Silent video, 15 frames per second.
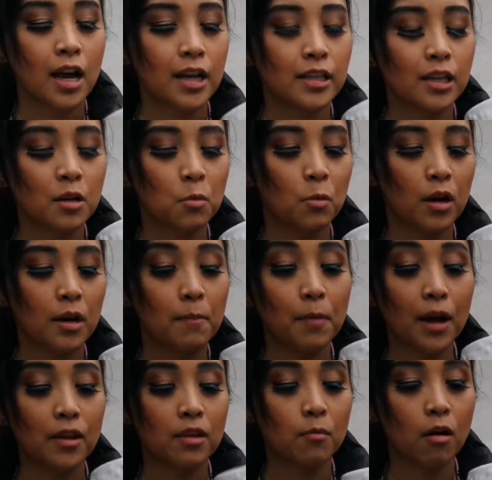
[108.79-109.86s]
I didn't want to
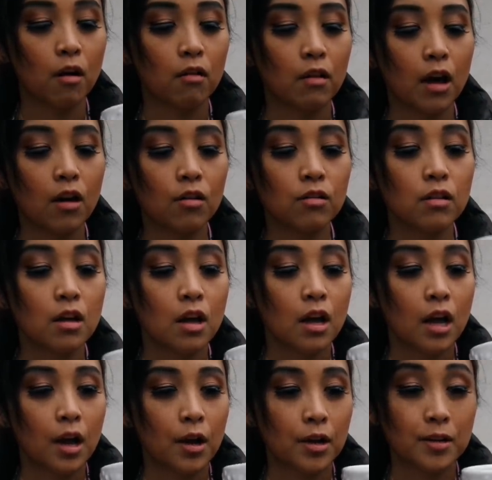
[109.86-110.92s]
buy them all out
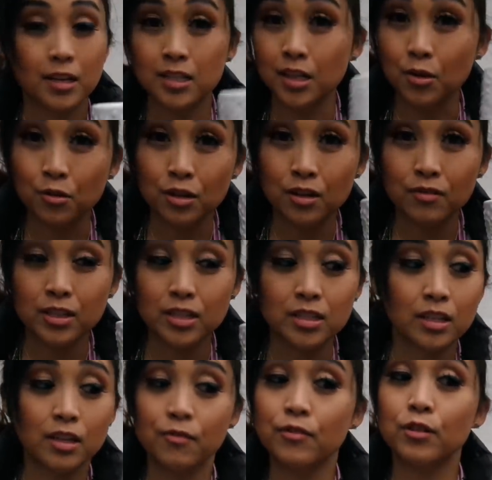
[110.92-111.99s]
because I could have
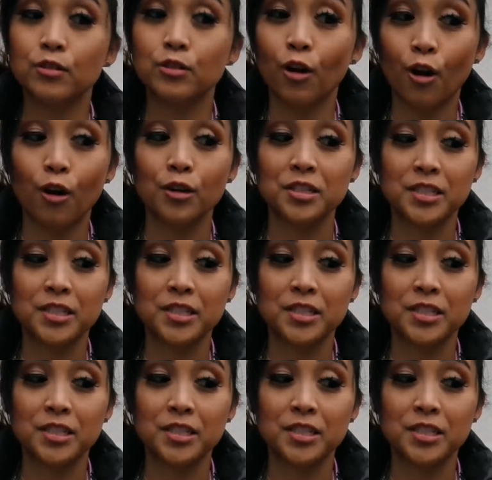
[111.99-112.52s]
easily filled all